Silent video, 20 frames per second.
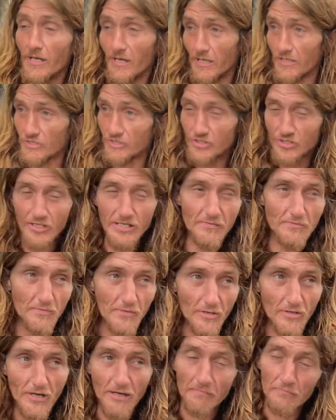It's
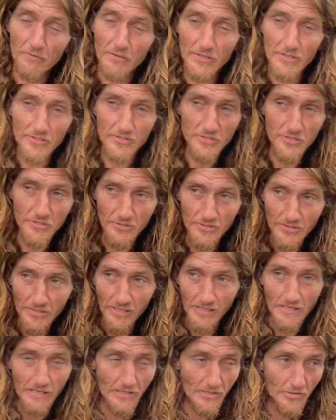cheaper. I'm pretty sure
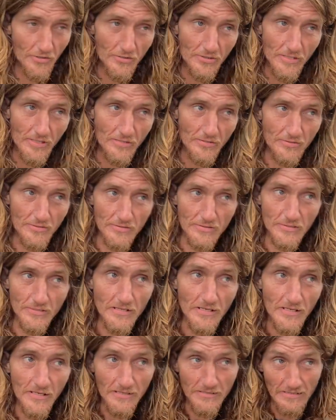I heard that
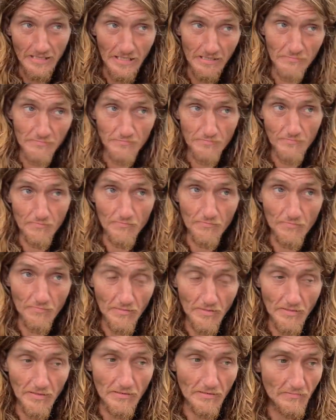
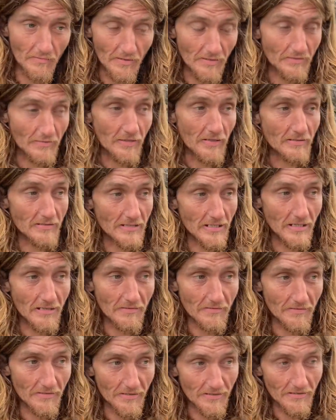they
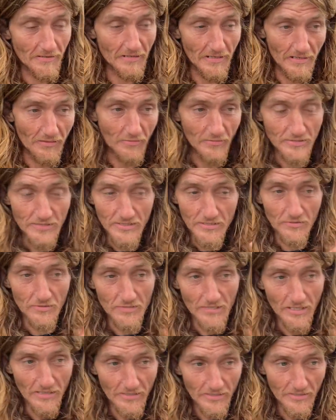say, I know dealers
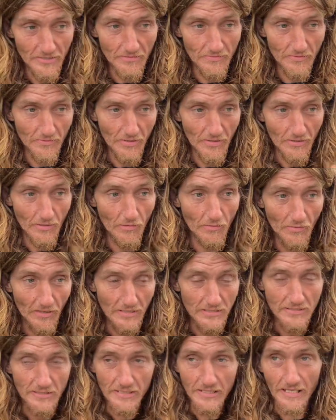out here, they're like, oh,
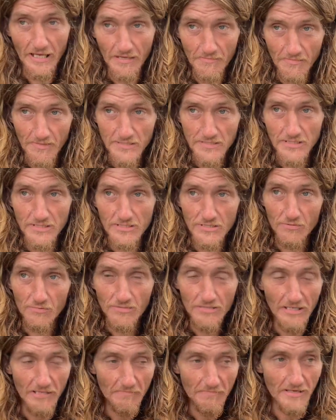that's the chemist. He's the one
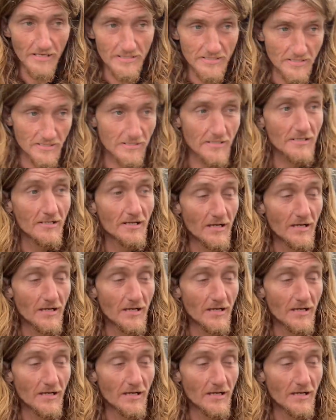that makes it.